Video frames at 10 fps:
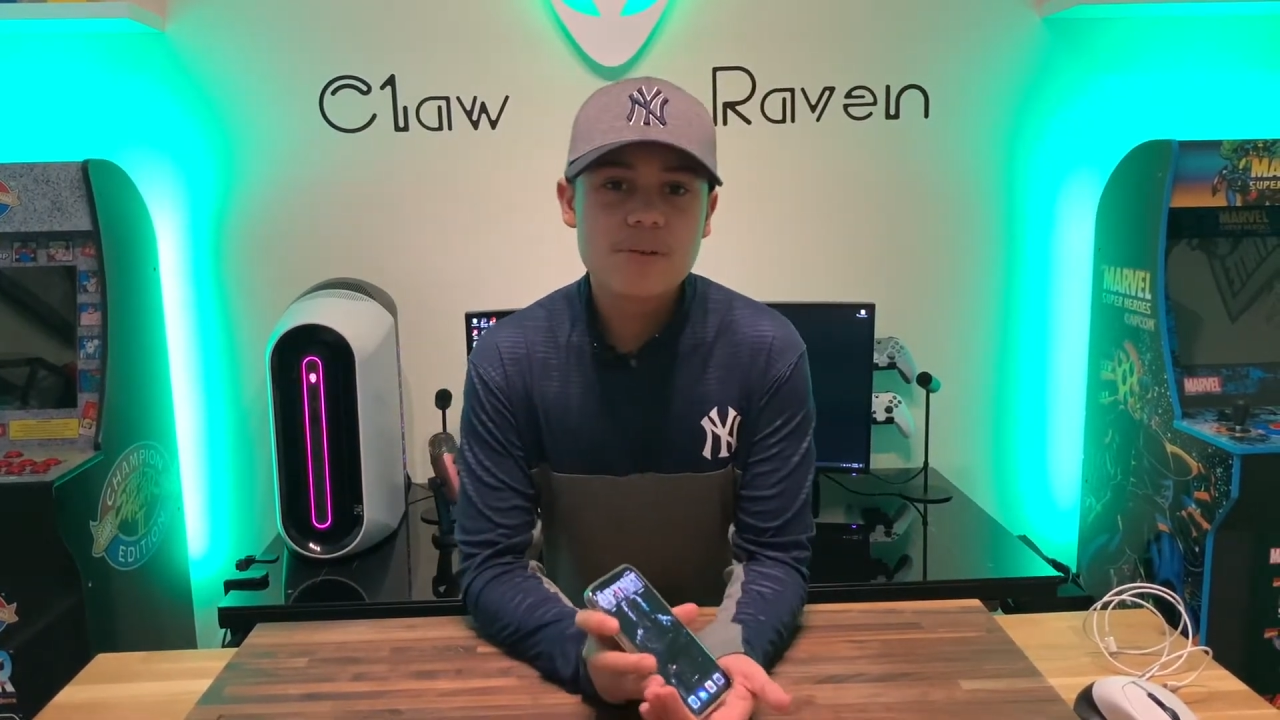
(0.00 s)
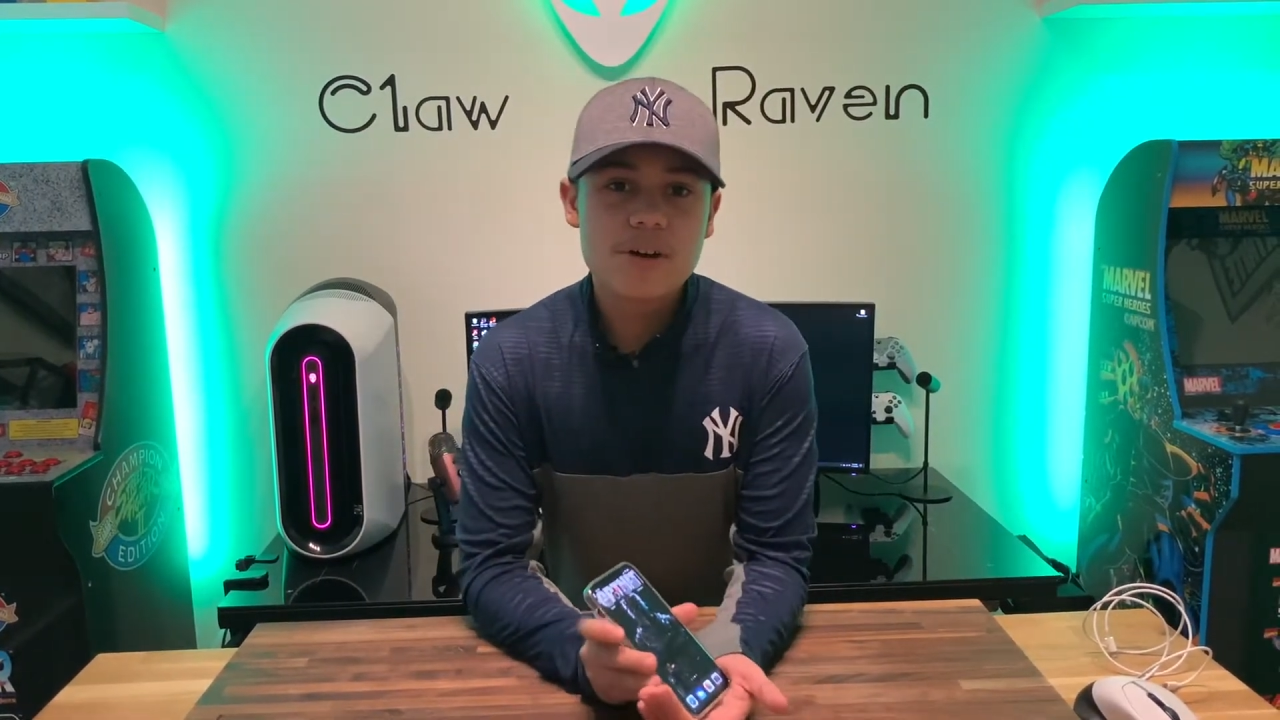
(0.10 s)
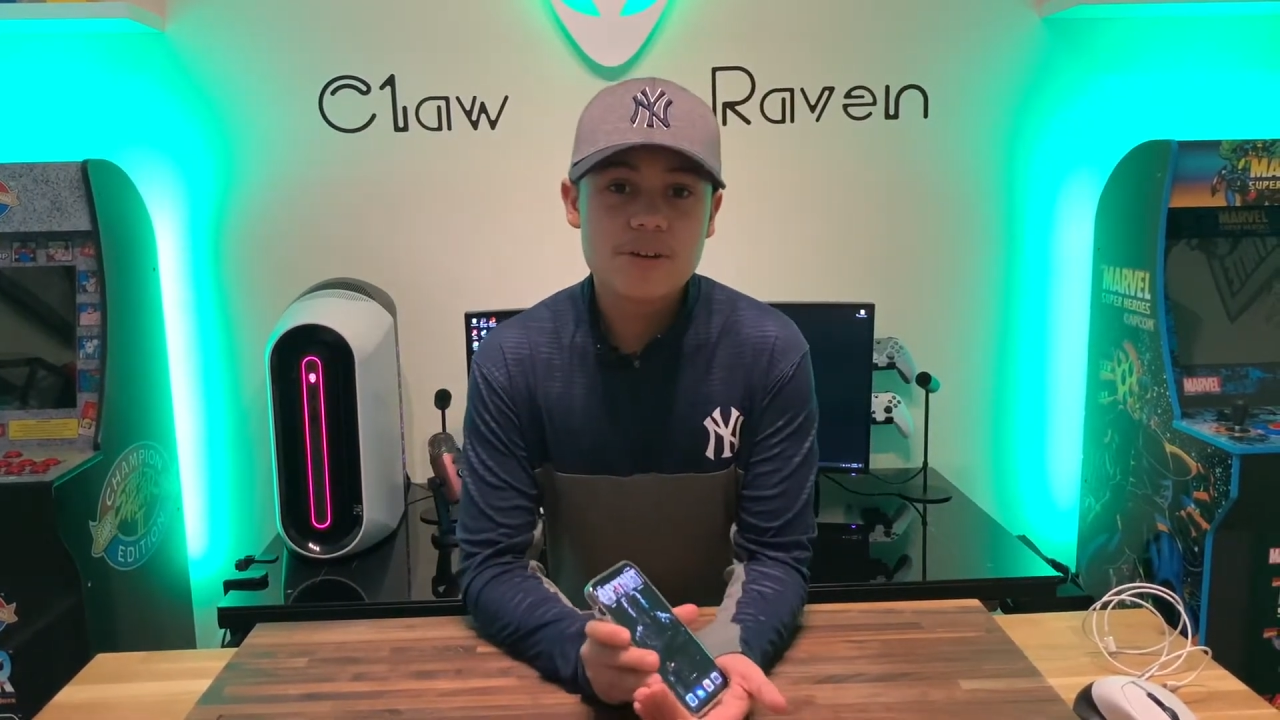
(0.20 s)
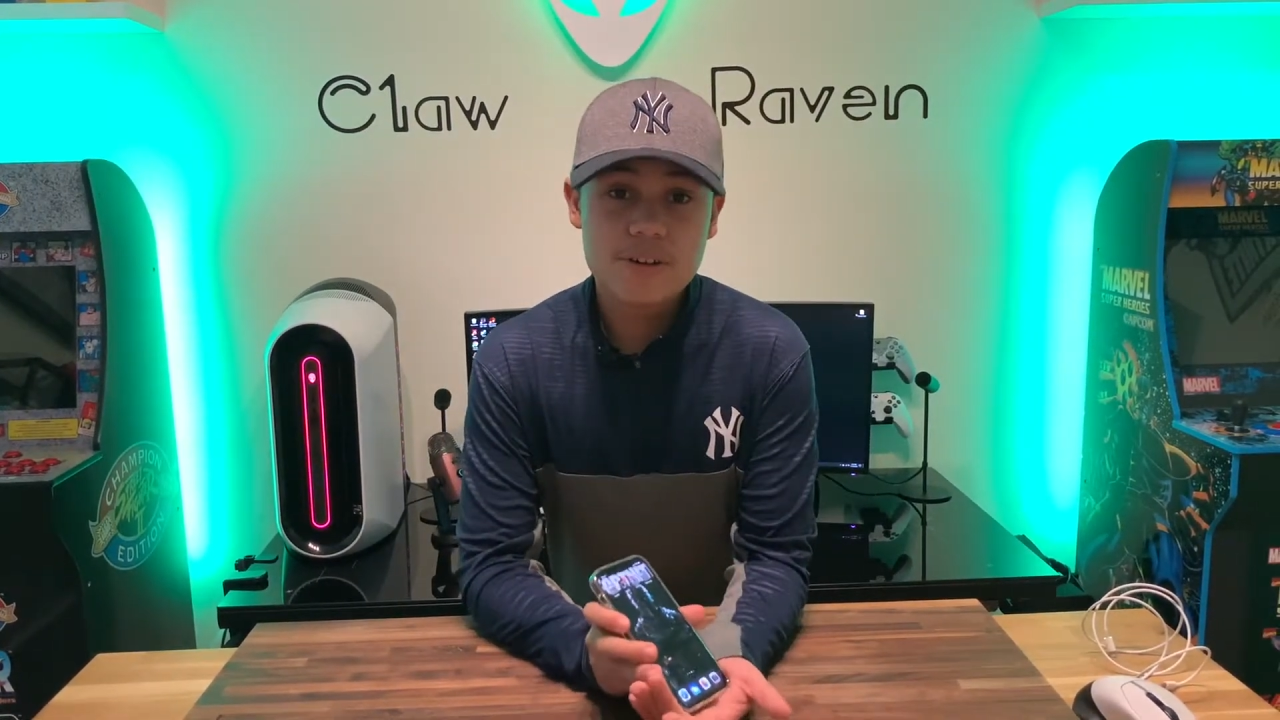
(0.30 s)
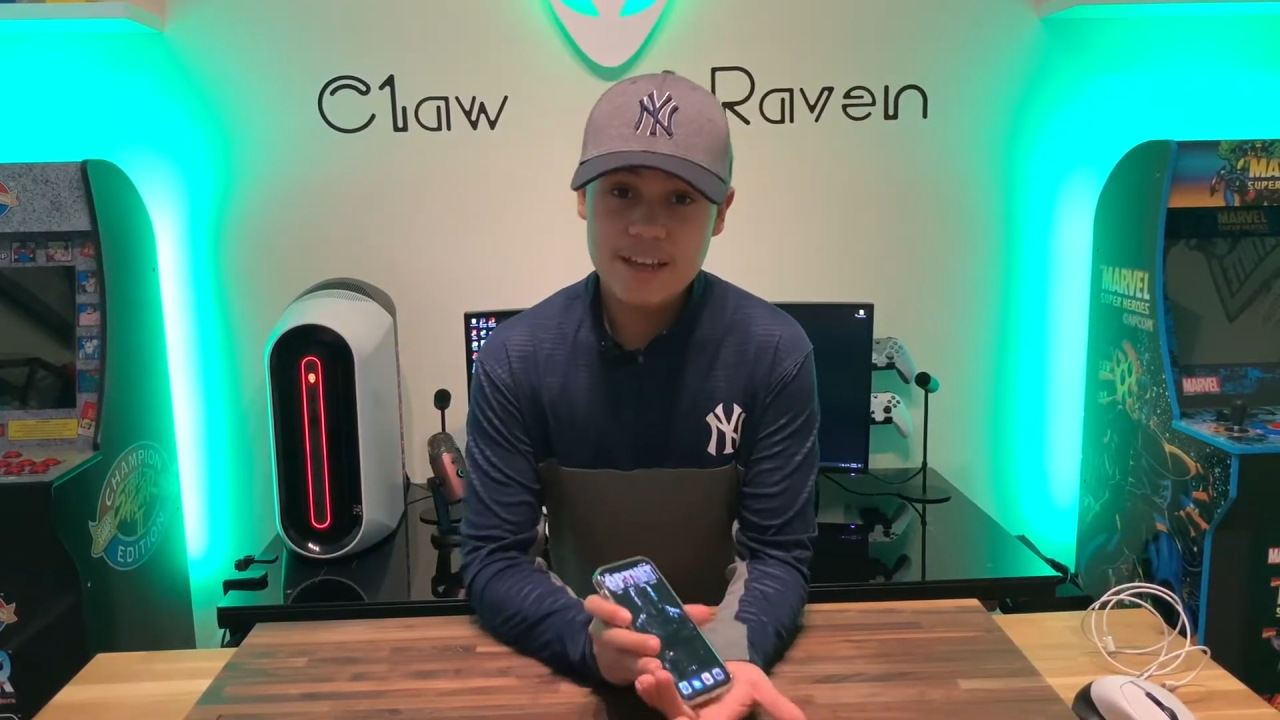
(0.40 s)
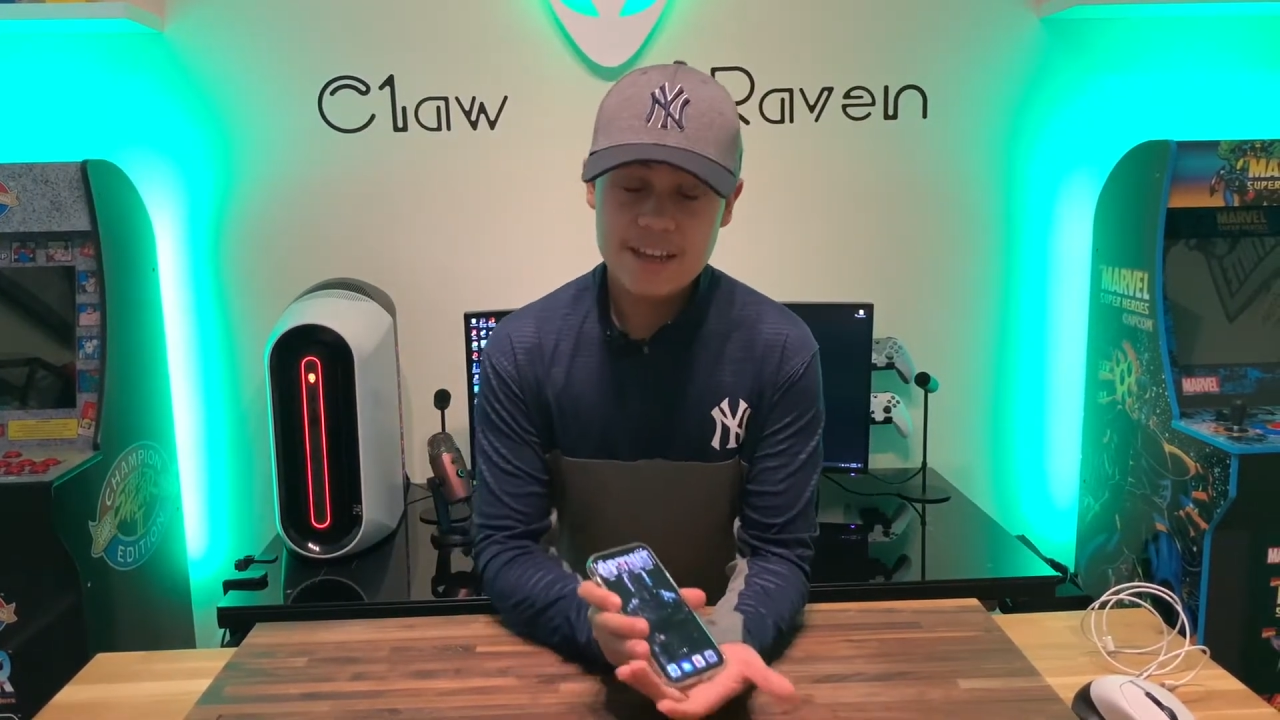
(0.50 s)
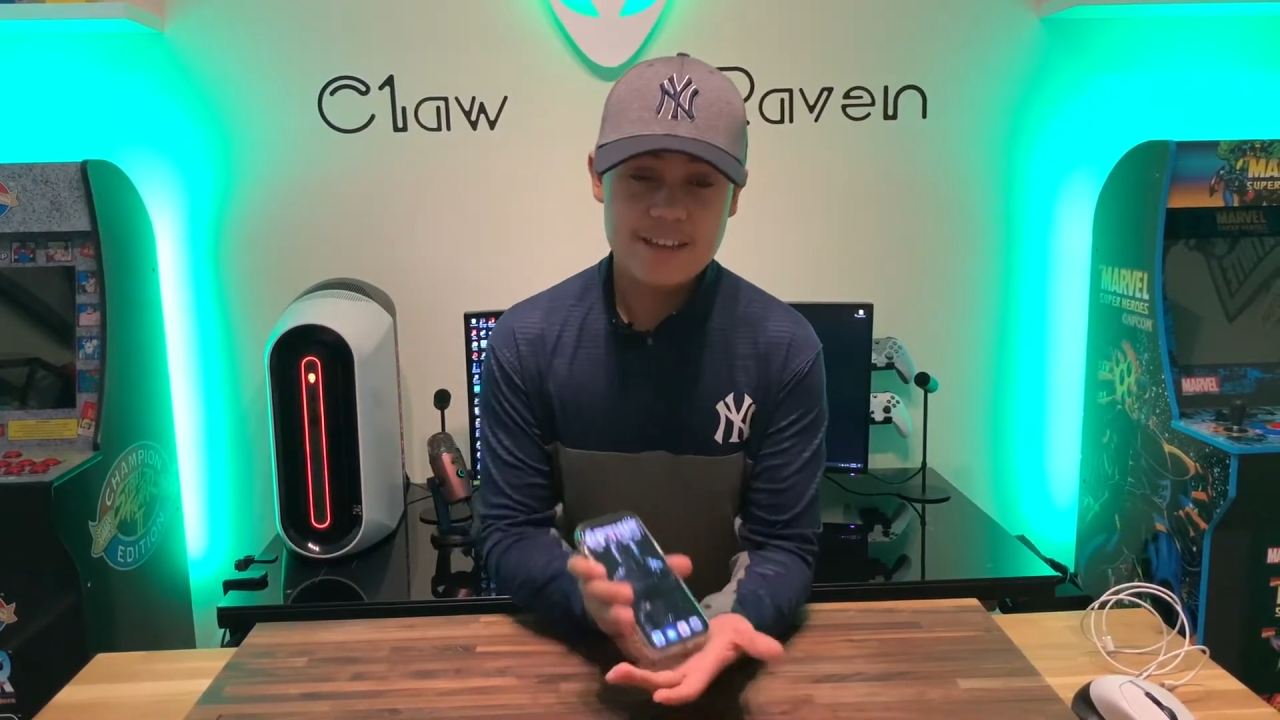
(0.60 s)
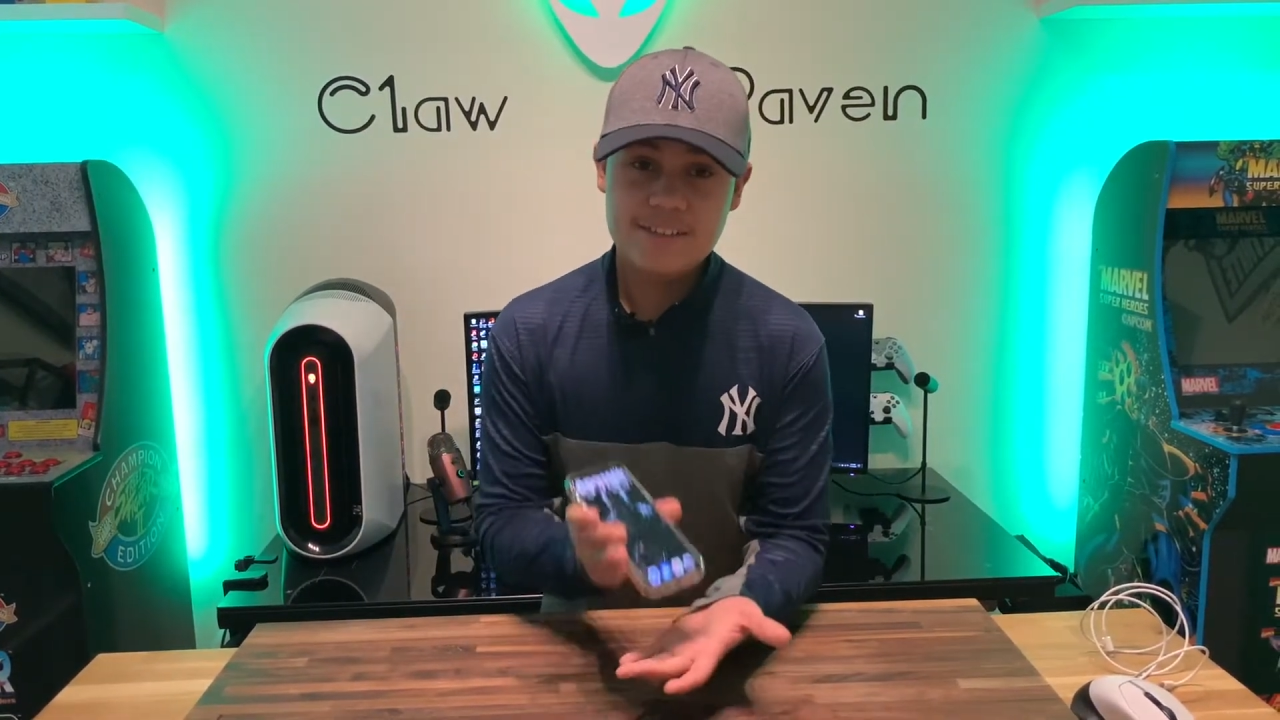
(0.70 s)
Pro